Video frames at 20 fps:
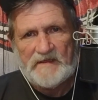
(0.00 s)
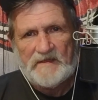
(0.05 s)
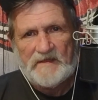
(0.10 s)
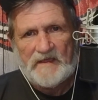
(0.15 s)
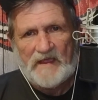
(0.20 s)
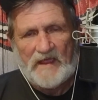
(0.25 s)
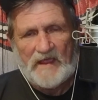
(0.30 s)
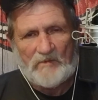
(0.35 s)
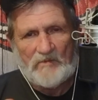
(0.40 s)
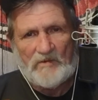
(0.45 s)

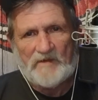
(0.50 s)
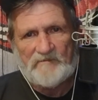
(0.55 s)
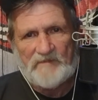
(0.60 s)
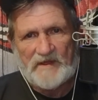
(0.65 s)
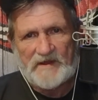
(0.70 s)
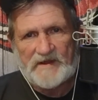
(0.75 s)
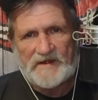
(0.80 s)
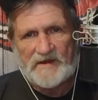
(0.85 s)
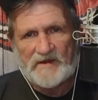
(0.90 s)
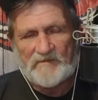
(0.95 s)
at one
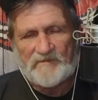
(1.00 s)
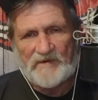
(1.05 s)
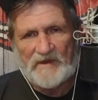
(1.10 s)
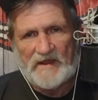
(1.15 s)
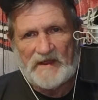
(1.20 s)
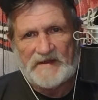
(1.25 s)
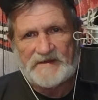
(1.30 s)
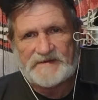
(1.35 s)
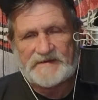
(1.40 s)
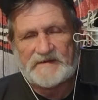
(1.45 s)
Buccaneer
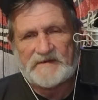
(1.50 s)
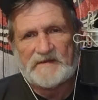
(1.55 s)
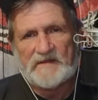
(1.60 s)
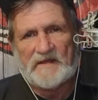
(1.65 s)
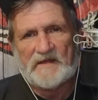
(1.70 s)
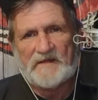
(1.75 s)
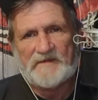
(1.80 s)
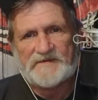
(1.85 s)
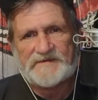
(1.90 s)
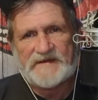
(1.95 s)
place.
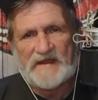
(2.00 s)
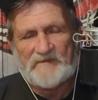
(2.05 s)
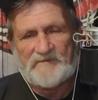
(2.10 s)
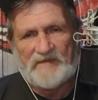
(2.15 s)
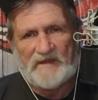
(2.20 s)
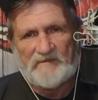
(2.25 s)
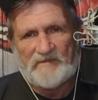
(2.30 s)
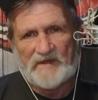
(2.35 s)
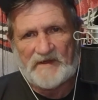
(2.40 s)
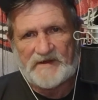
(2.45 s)
The Tampa
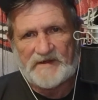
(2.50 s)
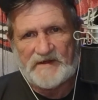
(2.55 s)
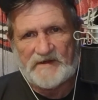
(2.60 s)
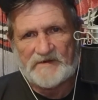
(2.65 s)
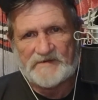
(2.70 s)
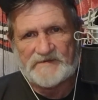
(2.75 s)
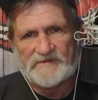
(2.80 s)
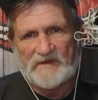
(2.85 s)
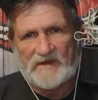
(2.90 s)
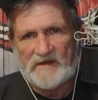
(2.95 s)
Bay
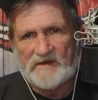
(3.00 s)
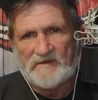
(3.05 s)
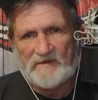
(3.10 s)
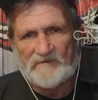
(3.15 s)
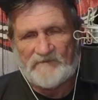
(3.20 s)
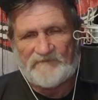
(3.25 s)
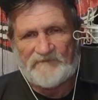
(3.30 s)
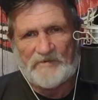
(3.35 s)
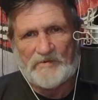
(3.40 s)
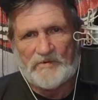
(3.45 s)
Buccaneers
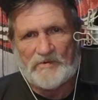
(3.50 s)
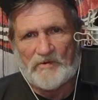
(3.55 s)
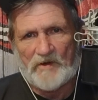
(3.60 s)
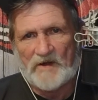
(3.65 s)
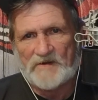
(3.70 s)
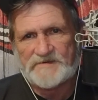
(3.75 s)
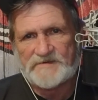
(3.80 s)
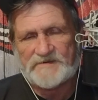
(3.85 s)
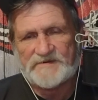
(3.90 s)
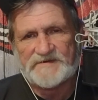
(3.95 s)
full
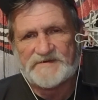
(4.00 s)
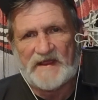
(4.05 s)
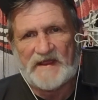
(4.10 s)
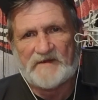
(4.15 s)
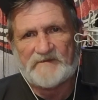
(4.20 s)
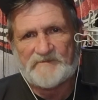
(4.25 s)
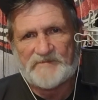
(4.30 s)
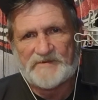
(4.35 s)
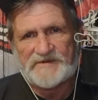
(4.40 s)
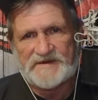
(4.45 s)
rosters
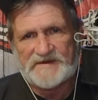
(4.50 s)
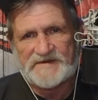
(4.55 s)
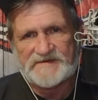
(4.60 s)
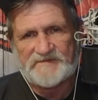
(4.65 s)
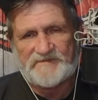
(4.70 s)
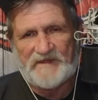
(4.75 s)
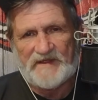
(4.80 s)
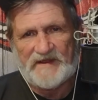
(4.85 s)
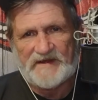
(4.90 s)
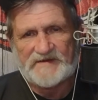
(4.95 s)
out
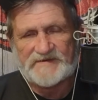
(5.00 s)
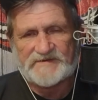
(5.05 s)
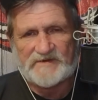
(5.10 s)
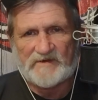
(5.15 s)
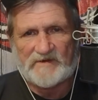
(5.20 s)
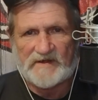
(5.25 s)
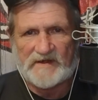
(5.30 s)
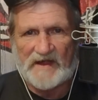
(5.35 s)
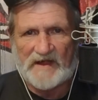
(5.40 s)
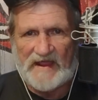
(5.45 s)
participating
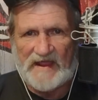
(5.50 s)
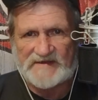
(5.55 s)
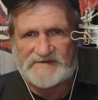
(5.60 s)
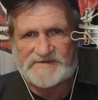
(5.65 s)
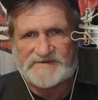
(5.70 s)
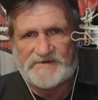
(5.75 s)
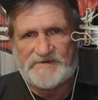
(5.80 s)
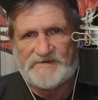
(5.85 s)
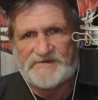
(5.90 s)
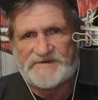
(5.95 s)
starting last
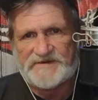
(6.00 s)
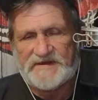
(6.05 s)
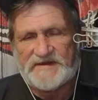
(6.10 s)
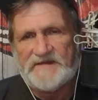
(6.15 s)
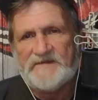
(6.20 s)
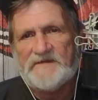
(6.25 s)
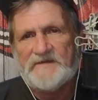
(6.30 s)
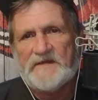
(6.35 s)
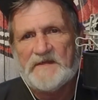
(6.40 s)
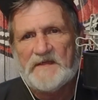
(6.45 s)
Tuesday,
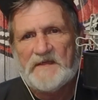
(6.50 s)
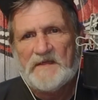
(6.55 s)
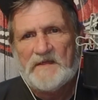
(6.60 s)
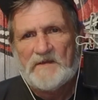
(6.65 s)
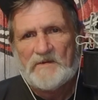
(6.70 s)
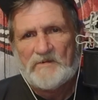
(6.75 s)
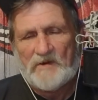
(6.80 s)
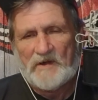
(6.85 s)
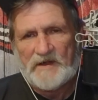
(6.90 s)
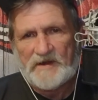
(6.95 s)

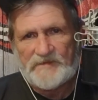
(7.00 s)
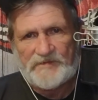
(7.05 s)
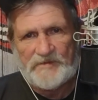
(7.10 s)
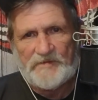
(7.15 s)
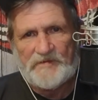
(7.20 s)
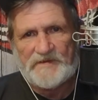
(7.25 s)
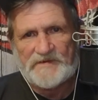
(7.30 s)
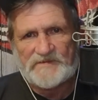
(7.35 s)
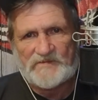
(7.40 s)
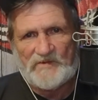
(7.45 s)
running through
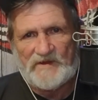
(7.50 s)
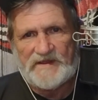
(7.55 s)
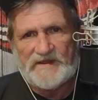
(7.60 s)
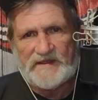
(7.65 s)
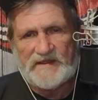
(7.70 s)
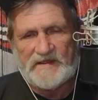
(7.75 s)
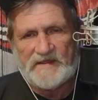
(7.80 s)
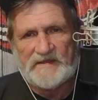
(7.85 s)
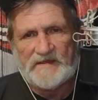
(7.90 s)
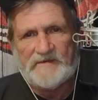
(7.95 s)
this
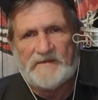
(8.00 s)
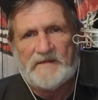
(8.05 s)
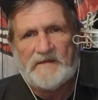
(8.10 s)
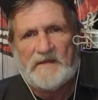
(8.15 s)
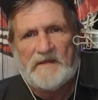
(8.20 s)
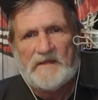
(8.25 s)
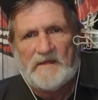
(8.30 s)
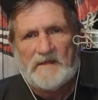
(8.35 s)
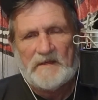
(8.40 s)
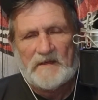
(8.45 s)
weekend
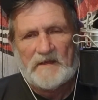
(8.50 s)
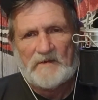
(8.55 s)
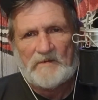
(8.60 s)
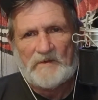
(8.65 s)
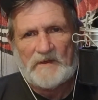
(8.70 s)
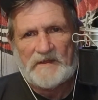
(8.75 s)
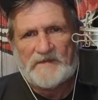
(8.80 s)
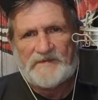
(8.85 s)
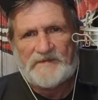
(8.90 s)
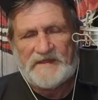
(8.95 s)

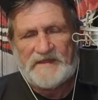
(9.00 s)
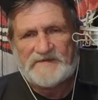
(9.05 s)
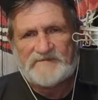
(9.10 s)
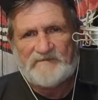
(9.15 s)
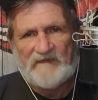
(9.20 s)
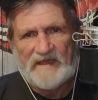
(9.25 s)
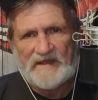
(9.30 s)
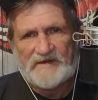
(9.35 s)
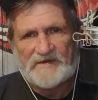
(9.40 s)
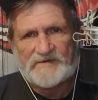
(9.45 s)
with these
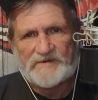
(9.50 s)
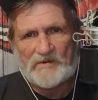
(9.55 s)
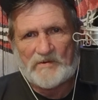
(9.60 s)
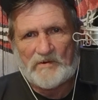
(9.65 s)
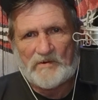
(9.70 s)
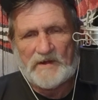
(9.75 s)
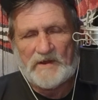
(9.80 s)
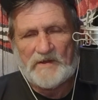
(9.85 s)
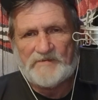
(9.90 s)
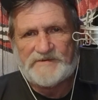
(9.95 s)

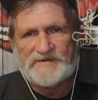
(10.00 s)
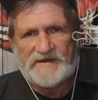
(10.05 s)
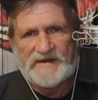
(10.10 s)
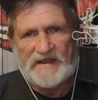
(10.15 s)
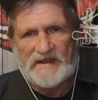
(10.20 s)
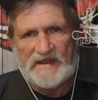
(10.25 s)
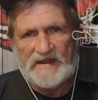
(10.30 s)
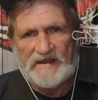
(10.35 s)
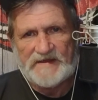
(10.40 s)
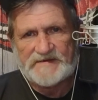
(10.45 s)
mandatory
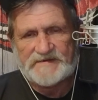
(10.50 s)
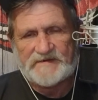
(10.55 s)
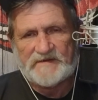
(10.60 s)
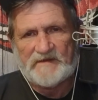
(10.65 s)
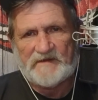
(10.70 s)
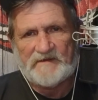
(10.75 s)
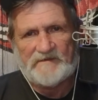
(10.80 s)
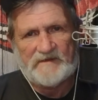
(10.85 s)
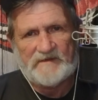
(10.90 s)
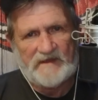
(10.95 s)
OTAs,
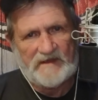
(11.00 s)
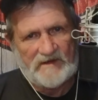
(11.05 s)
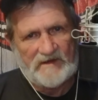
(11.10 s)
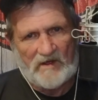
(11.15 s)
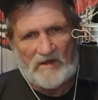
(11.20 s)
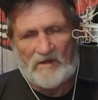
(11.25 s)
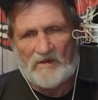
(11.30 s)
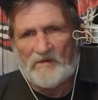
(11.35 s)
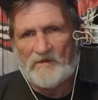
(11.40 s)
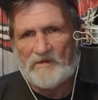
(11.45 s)
and
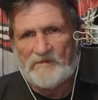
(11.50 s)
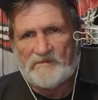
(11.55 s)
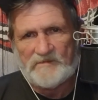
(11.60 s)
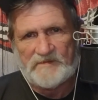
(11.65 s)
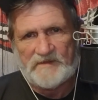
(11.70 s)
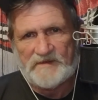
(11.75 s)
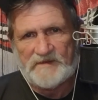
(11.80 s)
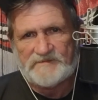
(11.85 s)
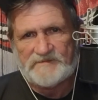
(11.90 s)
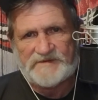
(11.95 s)
all
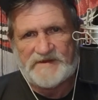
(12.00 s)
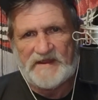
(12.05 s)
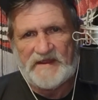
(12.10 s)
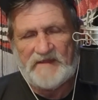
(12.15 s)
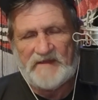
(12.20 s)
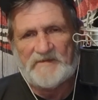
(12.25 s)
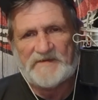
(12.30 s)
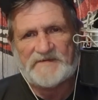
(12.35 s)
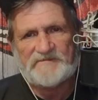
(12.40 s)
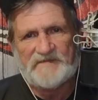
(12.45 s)
the
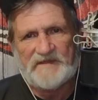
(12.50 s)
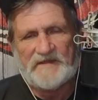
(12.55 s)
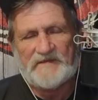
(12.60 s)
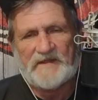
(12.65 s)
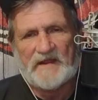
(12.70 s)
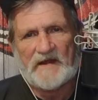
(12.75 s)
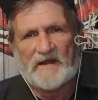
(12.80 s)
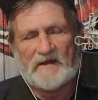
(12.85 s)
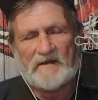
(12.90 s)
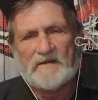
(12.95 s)
team has been
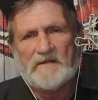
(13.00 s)
there.